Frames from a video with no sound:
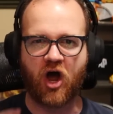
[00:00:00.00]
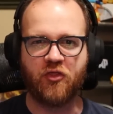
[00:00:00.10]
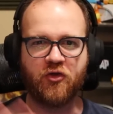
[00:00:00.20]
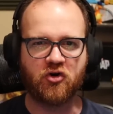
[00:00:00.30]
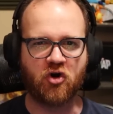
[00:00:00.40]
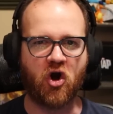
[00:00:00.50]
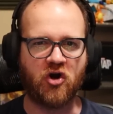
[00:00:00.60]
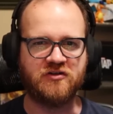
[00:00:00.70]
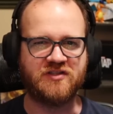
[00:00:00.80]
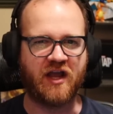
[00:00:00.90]
other
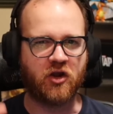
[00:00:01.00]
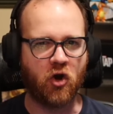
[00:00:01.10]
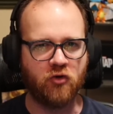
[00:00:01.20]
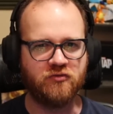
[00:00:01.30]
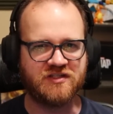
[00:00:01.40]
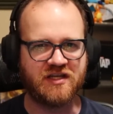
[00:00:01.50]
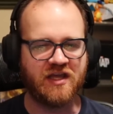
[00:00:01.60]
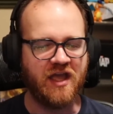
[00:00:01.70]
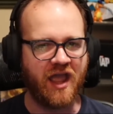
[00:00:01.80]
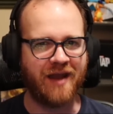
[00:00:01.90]
cards that Cozy